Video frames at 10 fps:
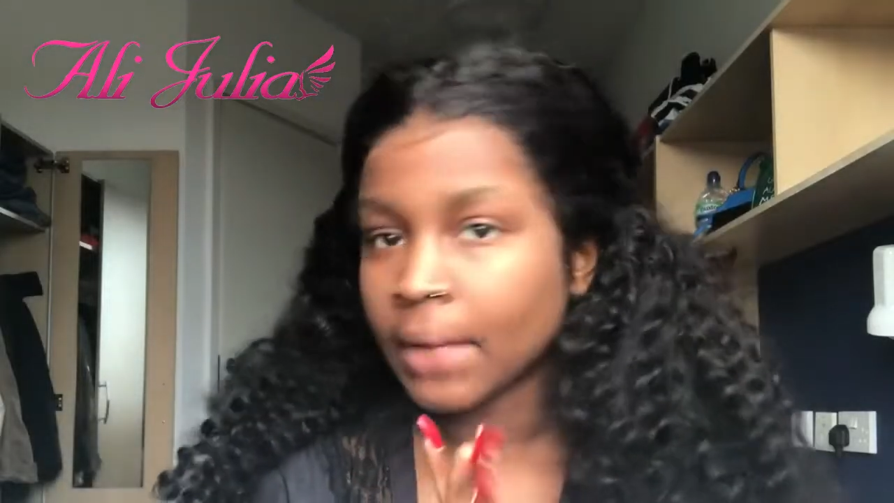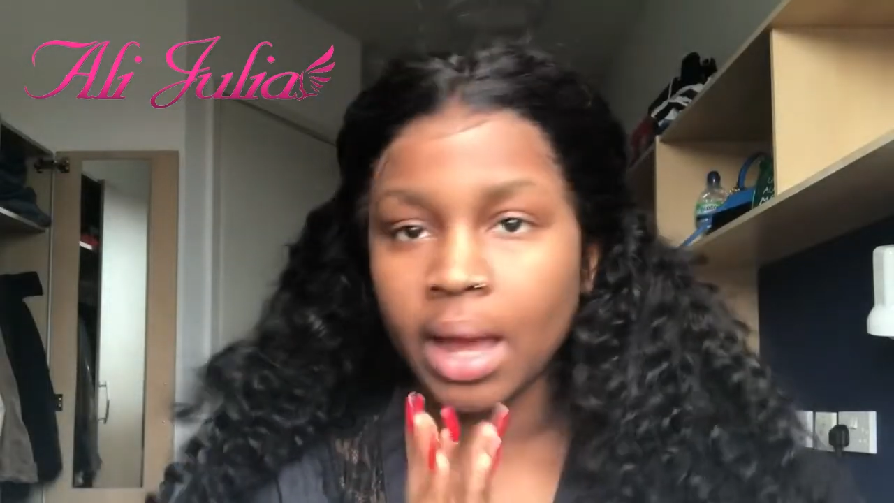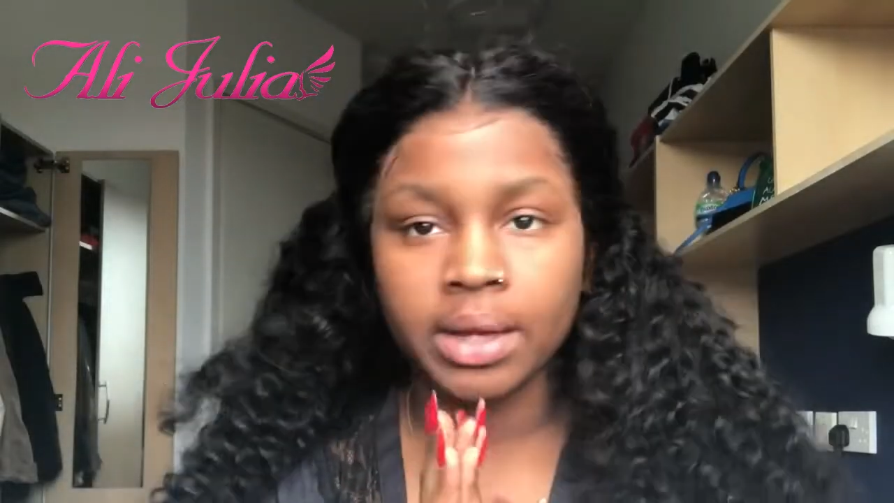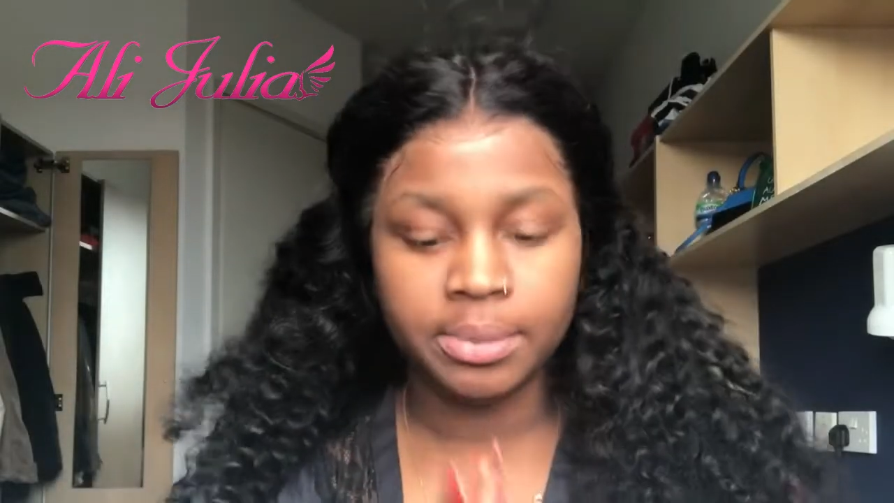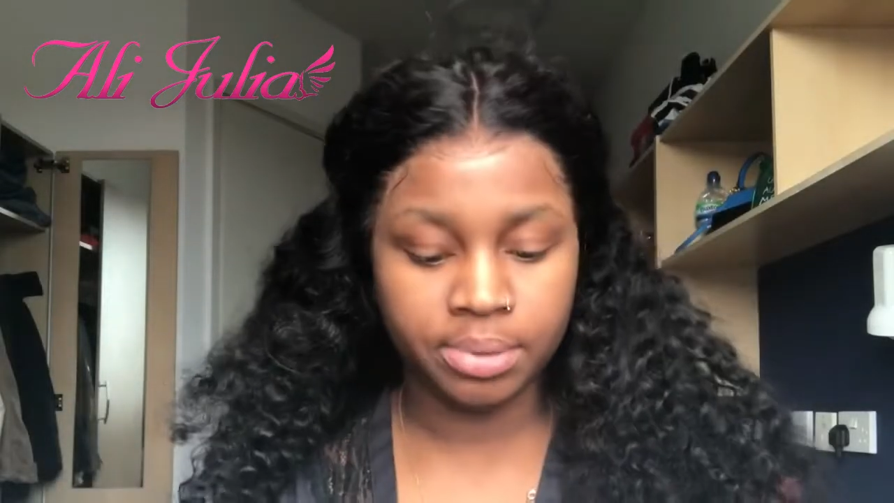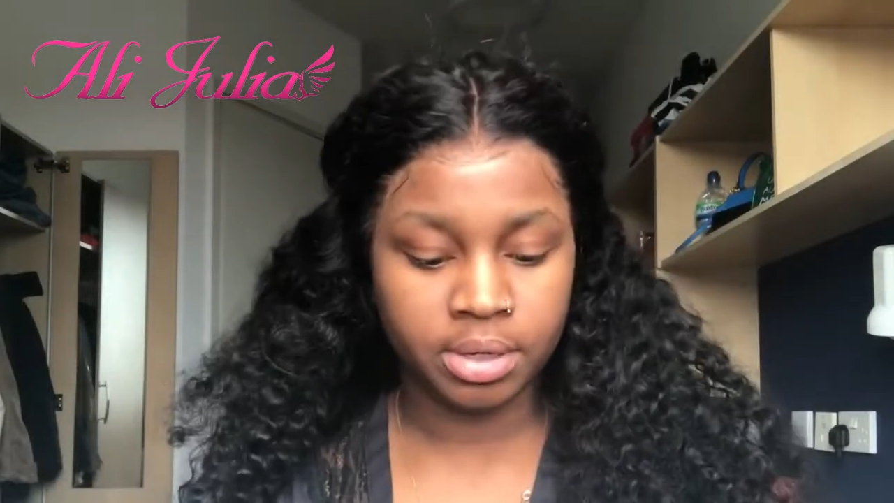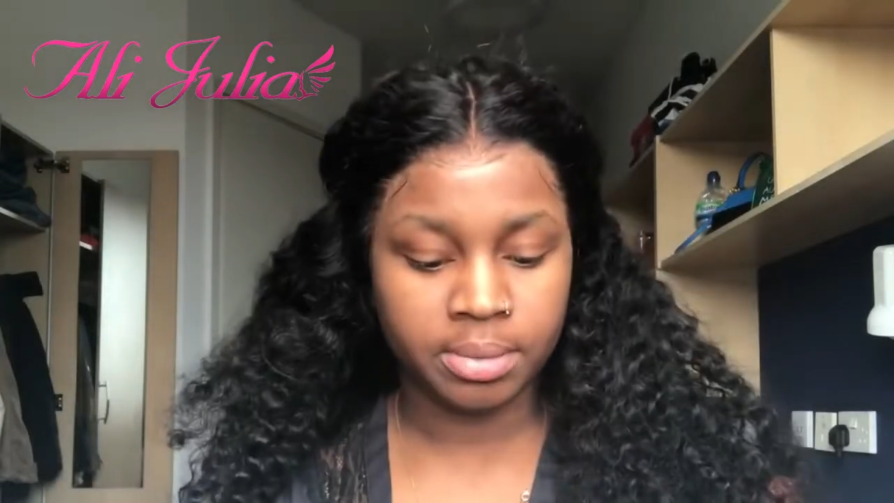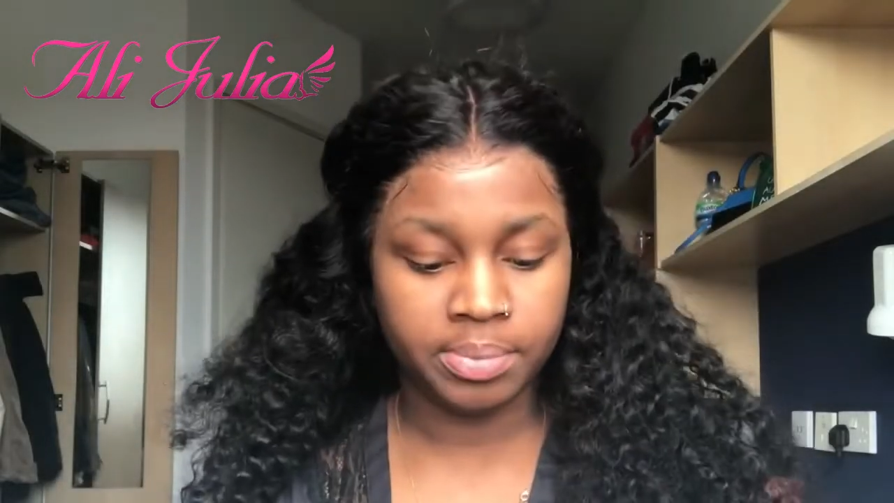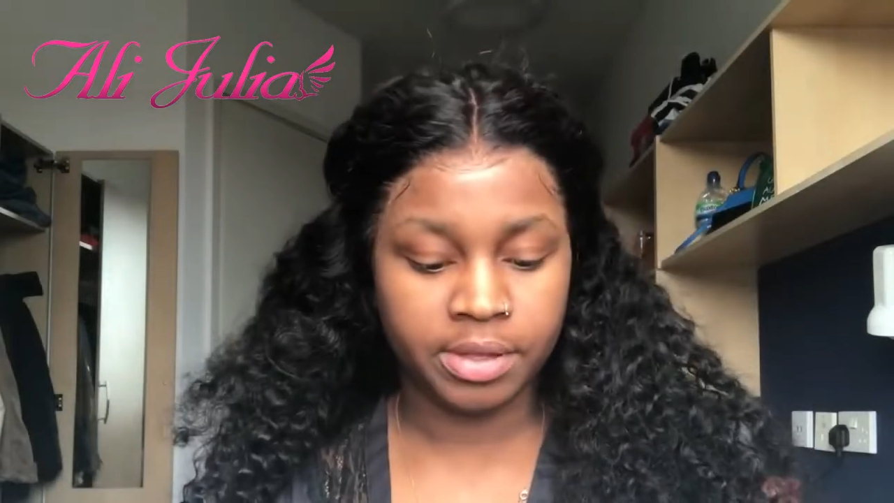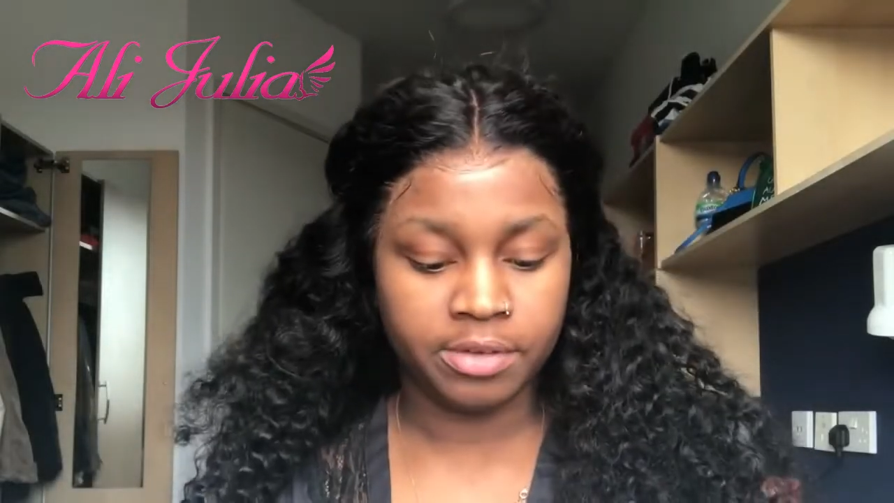I only put a
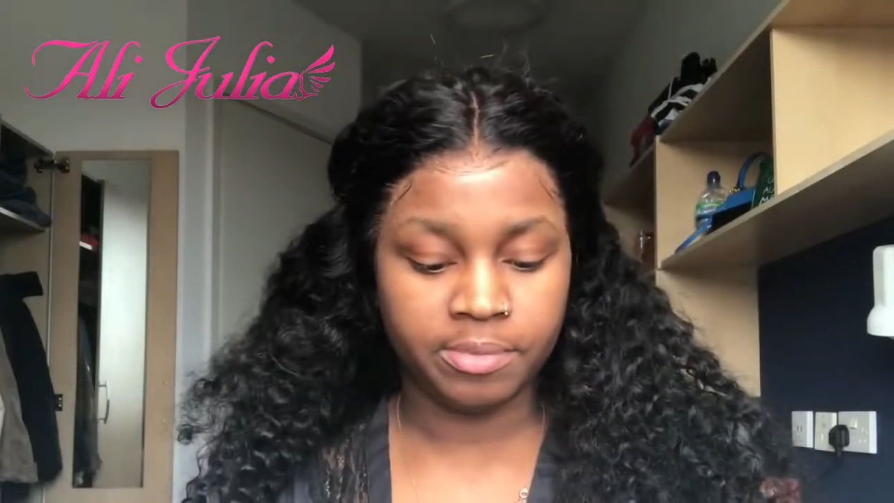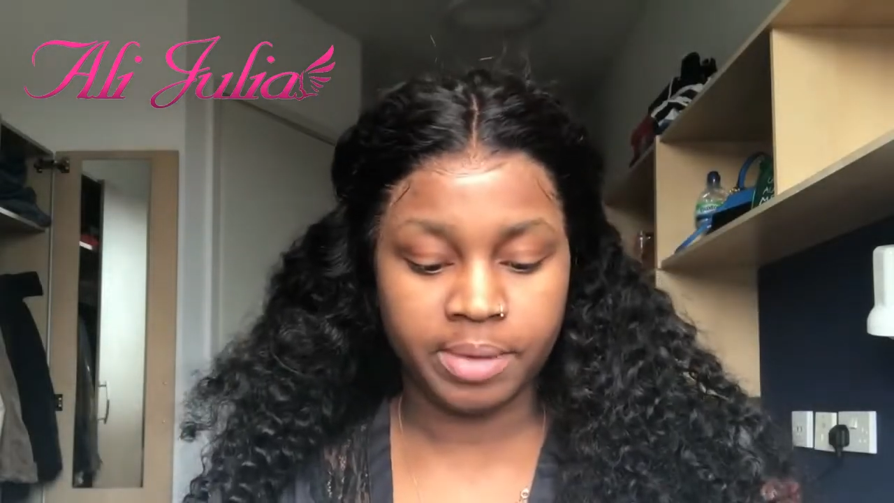bit of